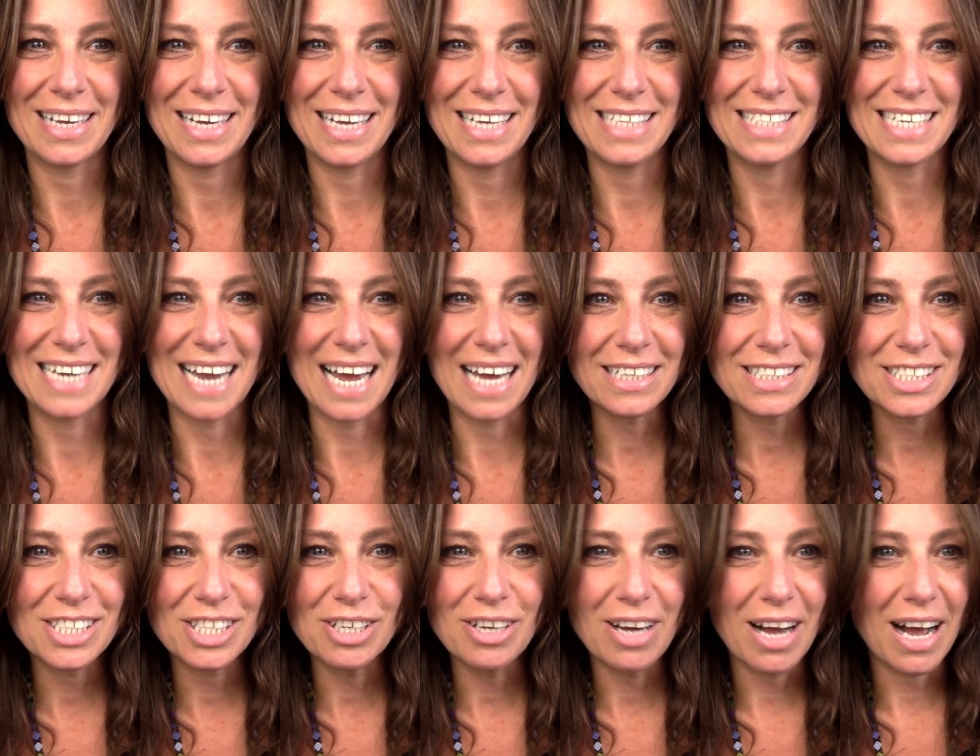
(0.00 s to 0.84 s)
as an
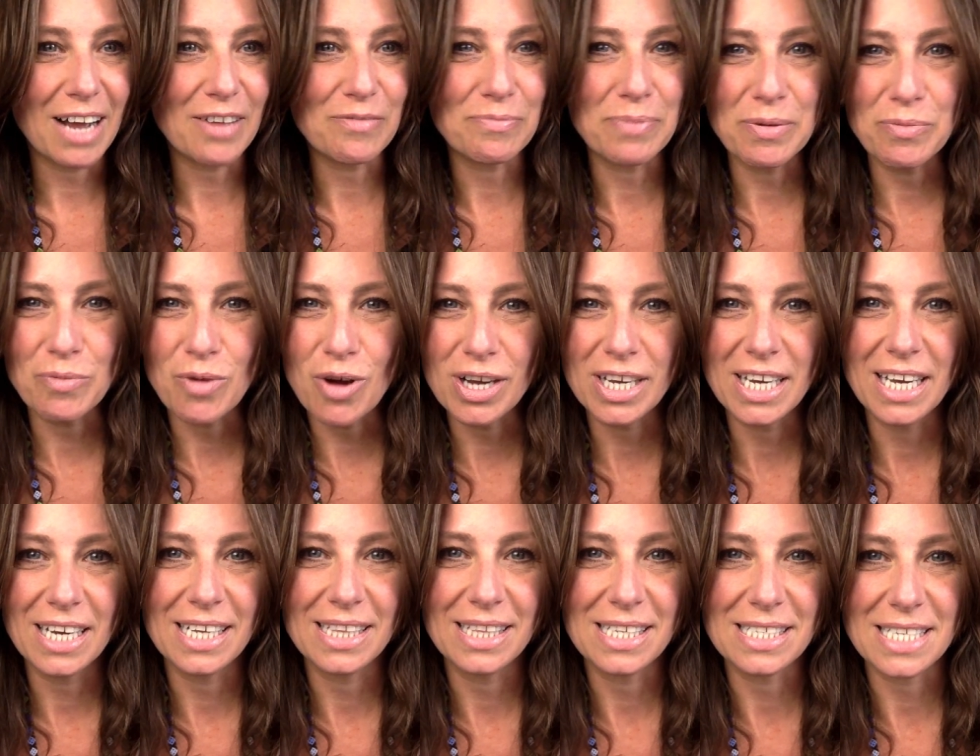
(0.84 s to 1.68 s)
actor, I've been
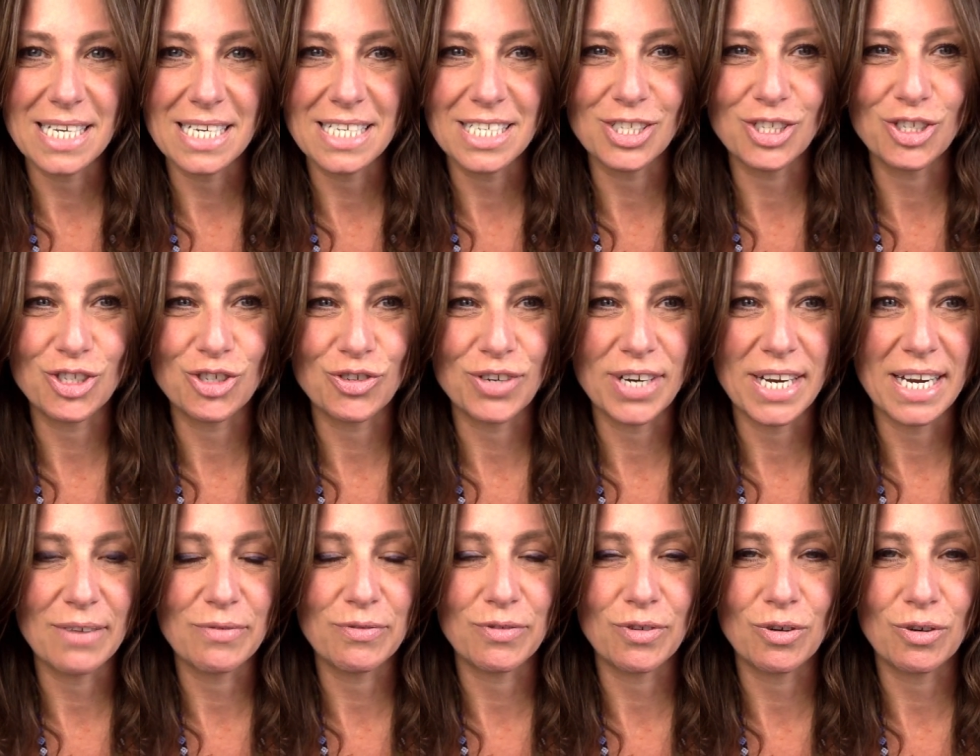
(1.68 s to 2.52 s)
working in this
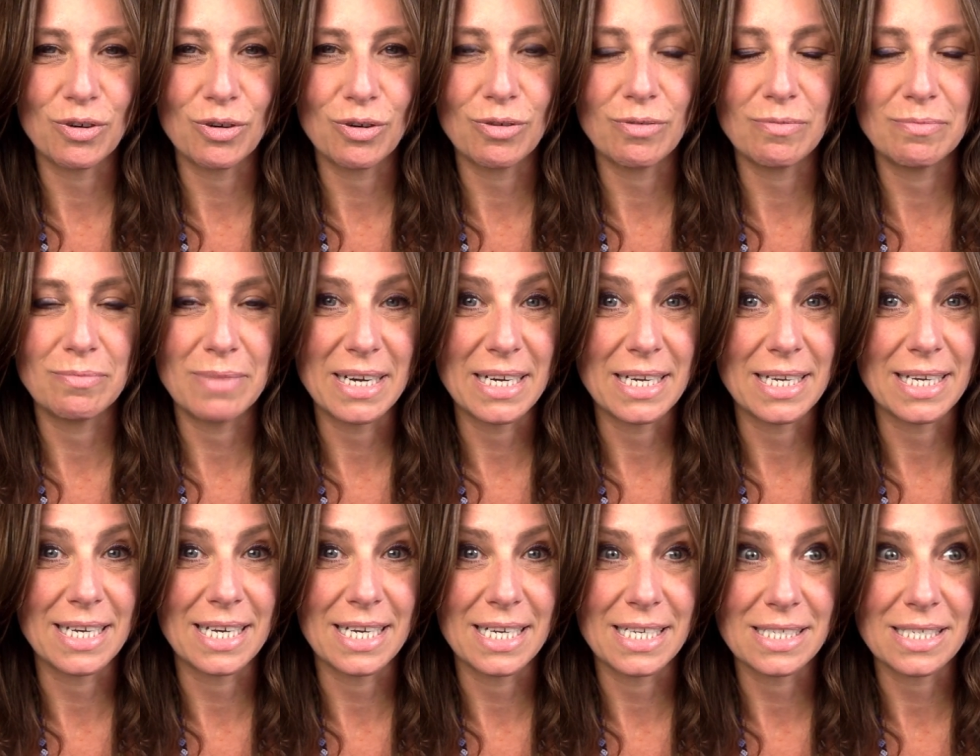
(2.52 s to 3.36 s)
industry for many
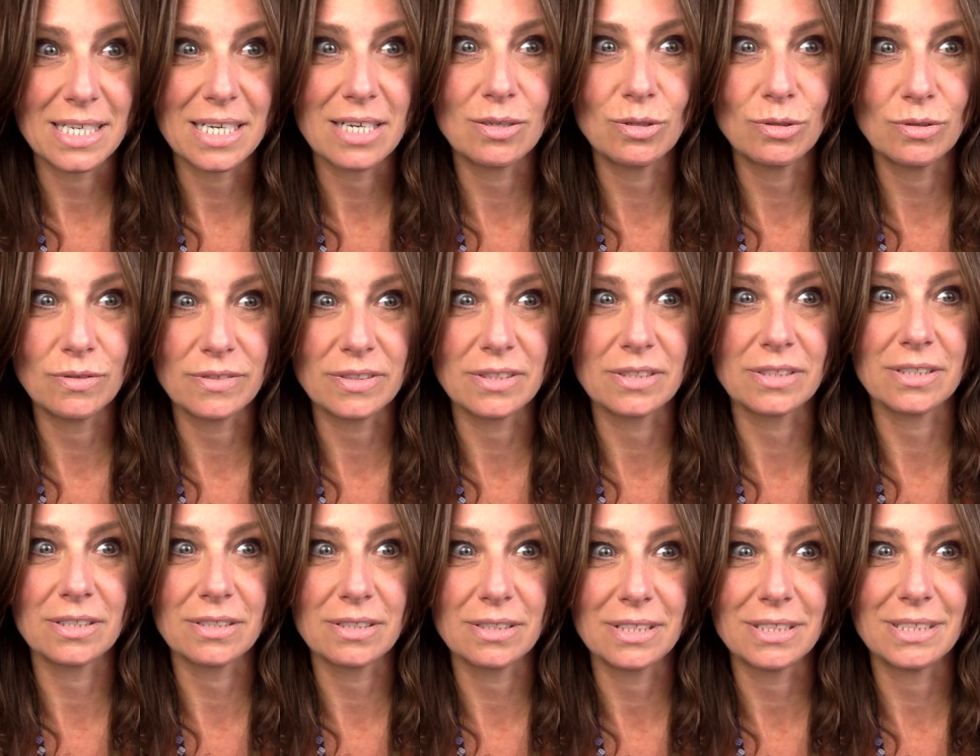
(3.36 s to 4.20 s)
years, over
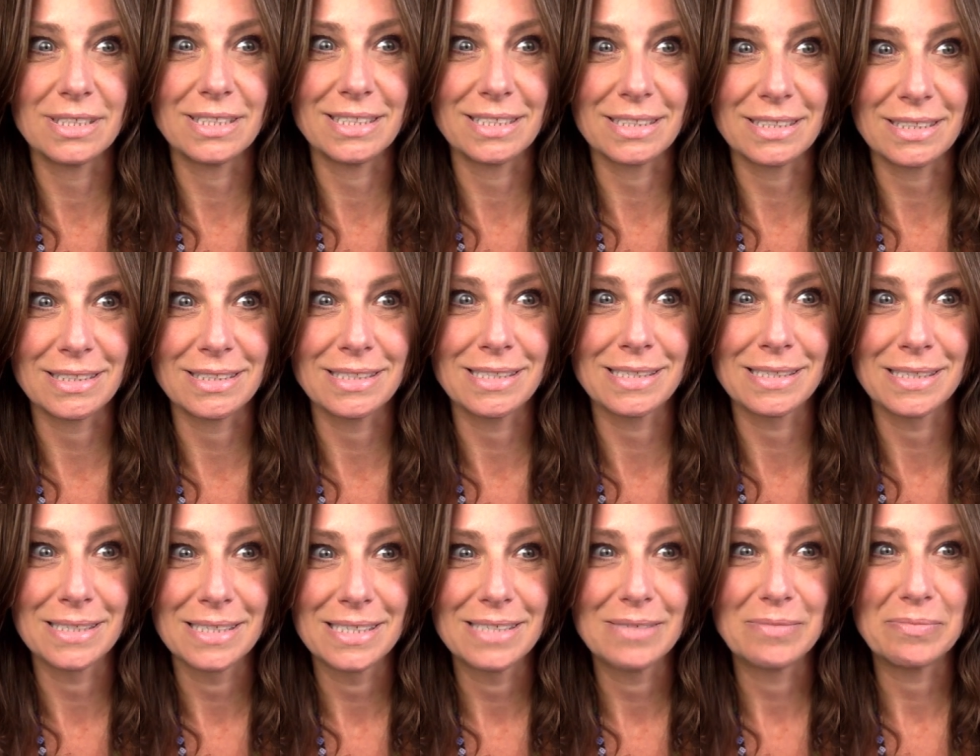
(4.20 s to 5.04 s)
30 years
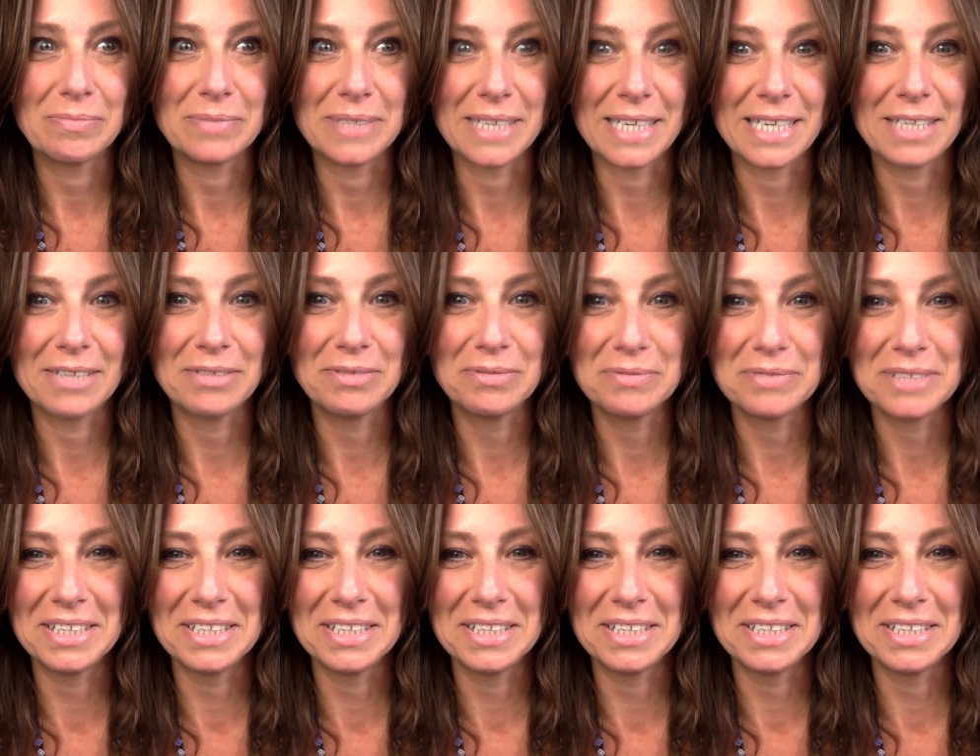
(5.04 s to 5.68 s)
now.